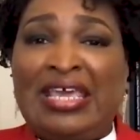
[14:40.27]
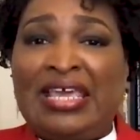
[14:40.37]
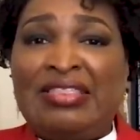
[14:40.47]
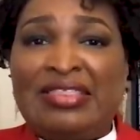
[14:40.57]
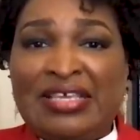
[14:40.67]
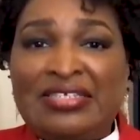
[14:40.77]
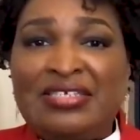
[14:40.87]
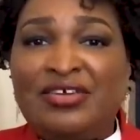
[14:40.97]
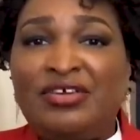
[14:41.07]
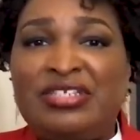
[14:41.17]
And
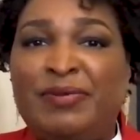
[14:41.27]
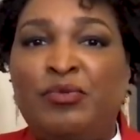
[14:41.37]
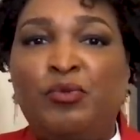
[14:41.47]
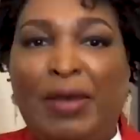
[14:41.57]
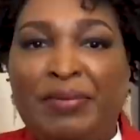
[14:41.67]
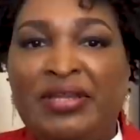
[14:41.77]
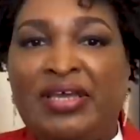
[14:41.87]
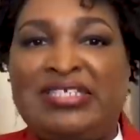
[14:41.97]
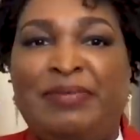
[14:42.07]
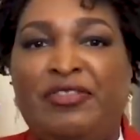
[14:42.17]
this year, it's been
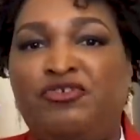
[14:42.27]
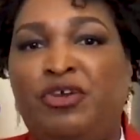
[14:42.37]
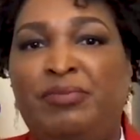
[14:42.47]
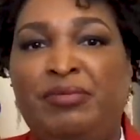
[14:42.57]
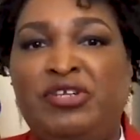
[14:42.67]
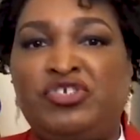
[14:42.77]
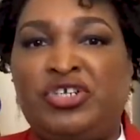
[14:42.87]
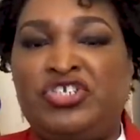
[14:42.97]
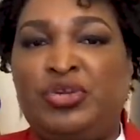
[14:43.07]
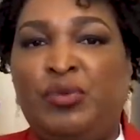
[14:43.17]
weaponized by the Trump
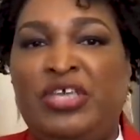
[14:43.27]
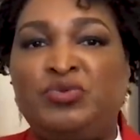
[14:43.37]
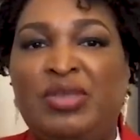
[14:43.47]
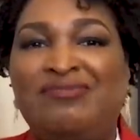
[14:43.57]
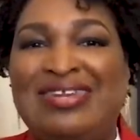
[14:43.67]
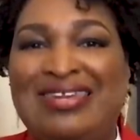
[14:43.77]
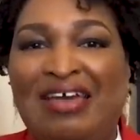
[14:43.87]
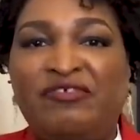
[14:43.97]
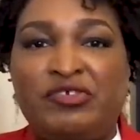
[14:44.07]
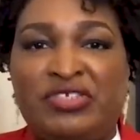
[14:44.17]
administration in ways we have
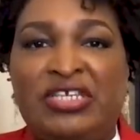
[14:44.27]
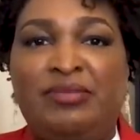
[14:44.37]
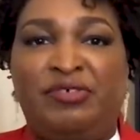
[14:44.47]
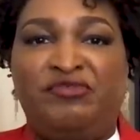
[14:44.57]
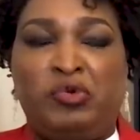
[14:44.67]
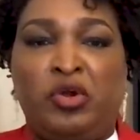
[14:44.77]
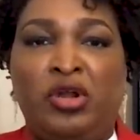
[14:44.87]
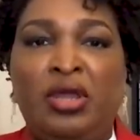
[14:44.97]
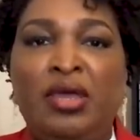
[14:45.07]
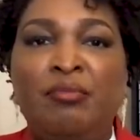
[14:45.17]
never seen
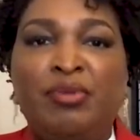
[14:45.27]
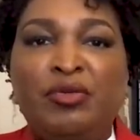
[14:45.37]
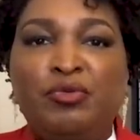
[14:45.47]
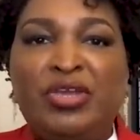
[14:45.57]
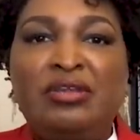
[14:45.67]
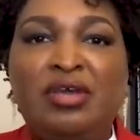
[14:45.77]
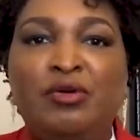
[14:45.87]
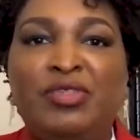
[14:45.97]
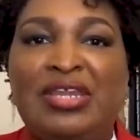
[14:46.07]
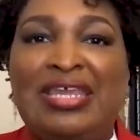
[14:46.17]
before. But we
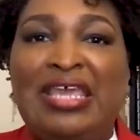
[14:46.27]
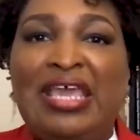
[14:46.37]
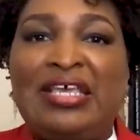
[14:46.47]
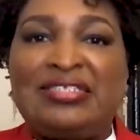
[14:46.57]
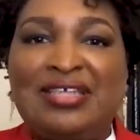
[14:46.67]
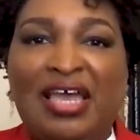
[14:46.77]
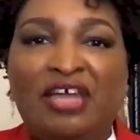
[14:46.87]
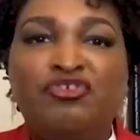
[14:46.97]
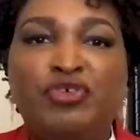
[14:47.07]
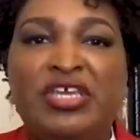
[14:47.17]
know that as the
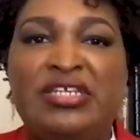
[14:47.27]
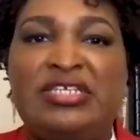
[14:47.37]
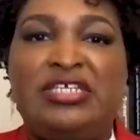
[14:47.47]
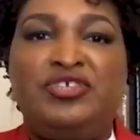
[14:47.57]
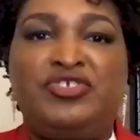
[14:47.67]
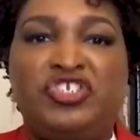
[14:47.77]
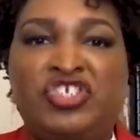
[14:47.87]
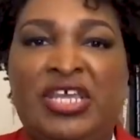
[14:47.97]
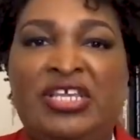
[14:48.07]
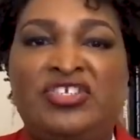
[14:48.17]
country continues to
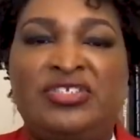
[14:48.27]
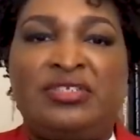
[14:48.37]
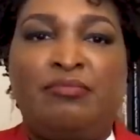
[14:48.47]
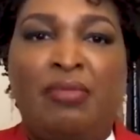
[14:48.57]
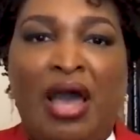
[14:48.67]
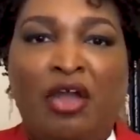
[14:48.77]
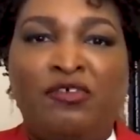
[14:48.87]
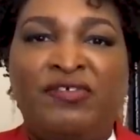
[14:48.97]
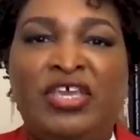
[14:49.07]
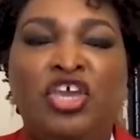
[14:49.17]
change, as
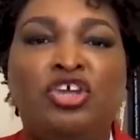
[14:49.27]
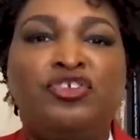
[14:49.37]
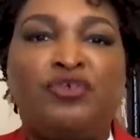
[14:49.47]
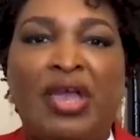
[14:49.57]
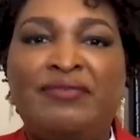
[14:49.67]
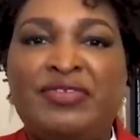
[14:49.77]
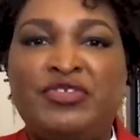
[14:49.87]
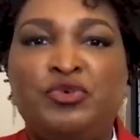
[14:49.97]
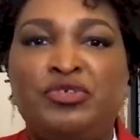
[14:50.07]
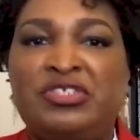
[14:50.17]
demography drives
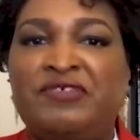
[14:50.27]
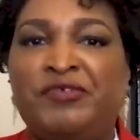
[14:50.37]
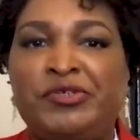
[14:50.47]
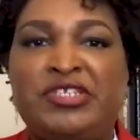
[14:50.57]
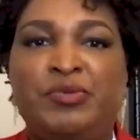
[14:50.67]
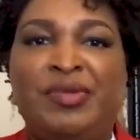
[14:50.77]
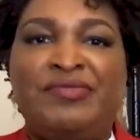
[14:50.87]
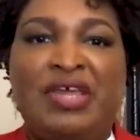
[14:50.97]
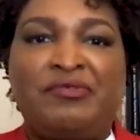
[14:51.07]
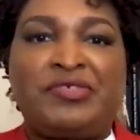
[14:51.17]
us towards a diversity we
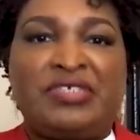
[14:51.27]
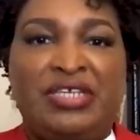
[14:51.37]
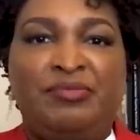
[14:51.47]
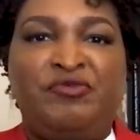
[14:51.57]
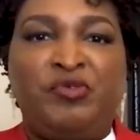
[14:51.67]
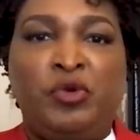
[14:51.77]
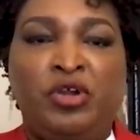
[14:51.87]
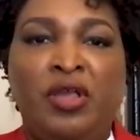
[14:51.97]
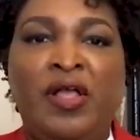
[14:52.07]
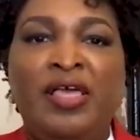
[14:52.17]
have never seen before,